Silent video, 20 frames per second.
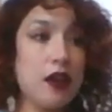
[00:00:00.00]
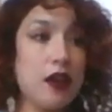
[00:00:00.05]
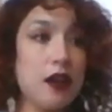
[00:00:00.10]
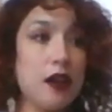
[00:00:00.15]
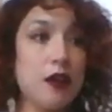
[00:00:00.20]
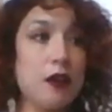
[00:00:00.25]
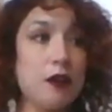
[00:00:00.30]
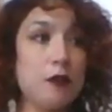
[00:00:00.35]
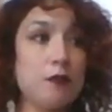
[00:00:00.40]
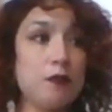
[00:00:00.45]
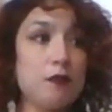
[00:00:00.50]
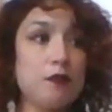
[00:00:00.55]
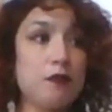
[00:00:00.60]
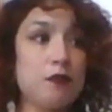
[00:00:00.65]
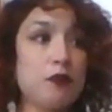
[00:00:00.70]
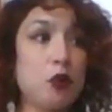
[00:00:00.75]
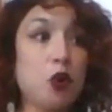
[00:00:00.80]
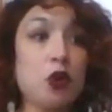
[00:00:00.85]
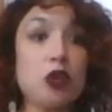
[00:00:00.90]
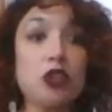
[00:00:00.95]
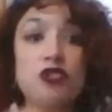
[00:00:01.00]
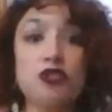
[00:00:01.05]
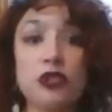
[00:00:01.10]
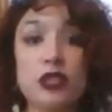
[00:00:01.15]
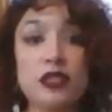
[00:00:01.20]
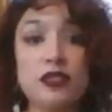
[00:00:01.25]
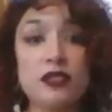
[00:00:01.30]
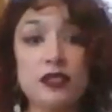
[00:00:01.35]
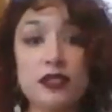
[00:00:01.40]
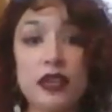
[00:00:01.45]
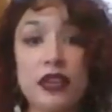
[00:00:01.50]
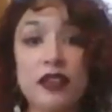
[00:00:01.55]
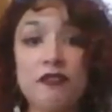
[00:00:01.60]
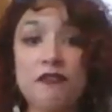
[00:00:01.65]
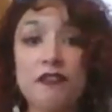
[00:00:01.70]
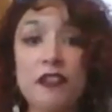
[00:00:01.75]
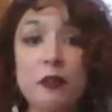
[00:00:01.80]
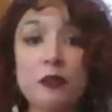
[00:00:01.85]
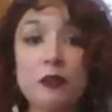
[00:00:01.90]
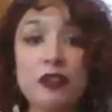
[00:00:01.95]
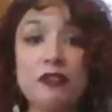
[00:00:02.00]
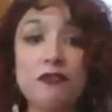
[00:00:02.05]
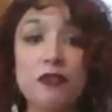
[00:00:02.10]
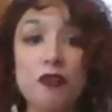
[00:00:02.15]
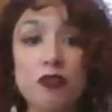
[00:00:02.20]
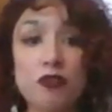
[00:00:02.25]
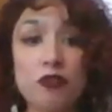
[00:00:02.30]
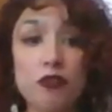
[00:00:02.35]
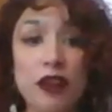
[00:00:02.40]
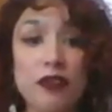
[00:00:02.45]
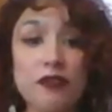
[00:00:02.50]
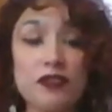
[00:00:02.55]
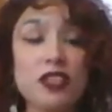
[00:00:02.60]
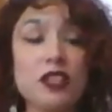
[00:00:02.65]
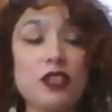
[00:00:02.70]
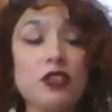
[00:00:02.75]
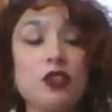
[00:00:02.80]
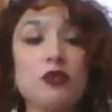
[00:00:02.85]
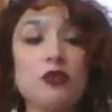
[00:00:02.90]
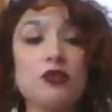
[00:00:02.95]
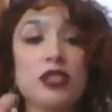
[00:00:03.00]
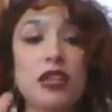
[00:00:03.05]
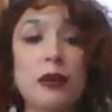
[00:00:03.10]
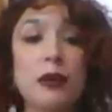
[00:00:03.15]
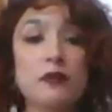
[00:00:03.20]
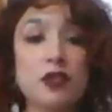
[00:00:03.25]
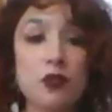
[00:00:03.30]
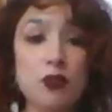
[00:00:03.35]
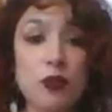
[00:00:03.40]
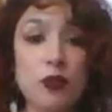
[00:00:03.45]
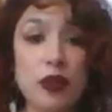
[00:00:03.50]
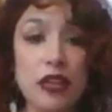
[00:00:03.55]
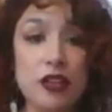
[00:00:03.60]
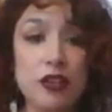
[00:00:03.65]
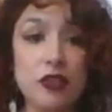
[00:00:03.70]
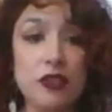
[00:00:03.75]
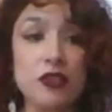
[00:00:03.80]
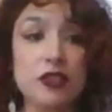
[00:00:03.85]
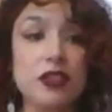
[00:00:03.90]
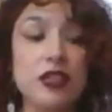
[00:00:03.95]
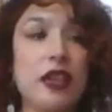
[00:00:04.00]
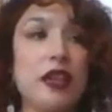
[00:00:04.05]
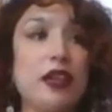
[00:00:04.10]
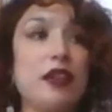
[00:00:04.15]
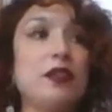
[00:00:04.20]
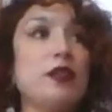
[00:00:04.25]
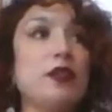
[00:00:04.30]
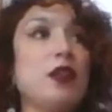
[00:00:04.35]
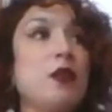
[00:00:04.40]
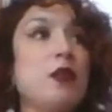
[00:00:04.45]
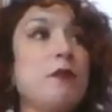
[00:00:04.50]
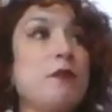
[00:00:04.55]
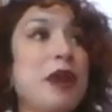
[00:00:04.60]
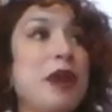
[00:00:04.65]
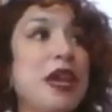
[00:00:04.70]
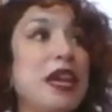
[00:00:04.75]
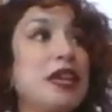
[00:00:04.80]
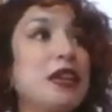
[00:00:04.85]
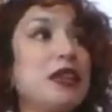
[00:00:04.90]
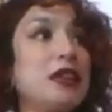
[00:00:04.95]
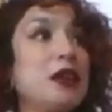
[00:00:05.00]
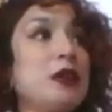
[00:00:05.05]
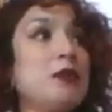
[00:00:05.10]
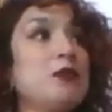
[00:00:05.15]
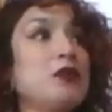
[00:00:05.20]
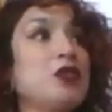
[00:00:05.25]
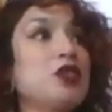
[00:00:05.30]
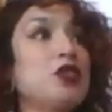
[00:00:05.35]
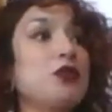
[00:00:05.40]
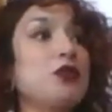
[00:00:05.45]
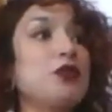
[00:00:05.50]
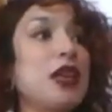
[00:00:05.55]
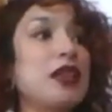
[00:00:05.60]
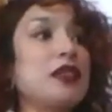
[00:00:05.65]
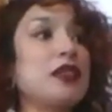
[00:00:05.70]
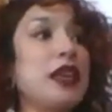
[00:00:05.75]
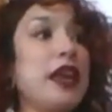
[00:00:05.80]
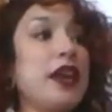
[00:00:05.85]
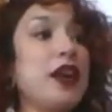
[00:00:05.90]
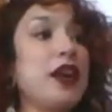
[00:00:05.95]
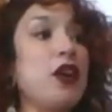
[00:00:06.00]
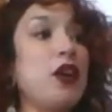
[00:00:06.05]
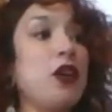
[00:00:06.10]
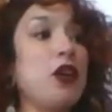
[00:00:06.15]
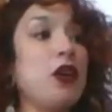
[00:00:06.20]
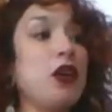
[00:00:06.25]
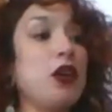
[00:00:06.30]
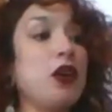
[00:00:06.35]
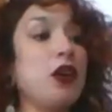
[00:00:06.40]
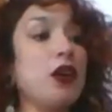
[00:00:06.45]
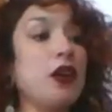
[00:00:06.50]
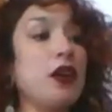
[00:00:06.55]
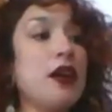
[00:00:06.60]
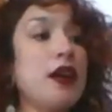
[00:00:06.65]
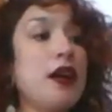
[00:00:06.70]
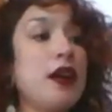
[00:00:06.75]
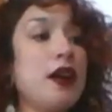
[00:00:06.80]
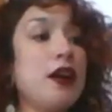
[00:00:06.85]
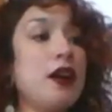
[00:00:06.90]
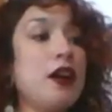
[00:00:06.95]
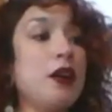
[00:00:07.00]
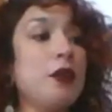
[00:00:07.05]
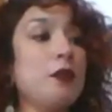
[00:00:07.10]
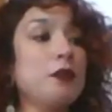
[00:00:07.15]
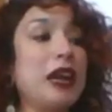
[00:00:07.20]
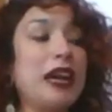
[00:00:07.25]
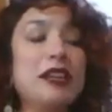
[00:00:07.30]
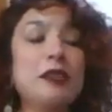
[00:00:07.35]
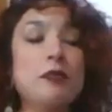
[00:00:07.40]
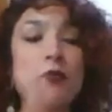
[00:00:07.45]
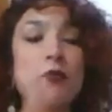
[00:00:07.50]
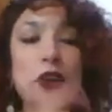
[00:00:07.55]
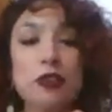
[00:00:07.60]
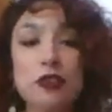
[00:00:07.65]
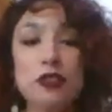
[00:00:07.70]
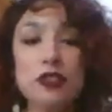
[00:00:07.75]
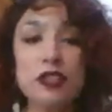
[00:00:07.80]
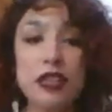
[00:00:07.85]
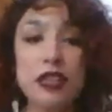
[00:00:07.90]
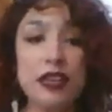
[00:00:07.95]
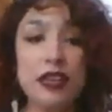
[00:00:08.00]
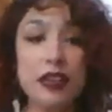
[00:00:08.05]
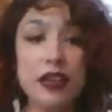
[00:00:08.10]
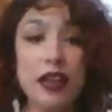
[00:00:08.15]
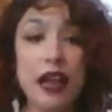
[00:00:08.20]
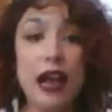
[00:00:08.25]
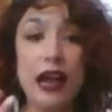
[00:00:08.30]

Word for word: um, portraits and family photographs and those types of records, and making them so that they are um, kind of modern day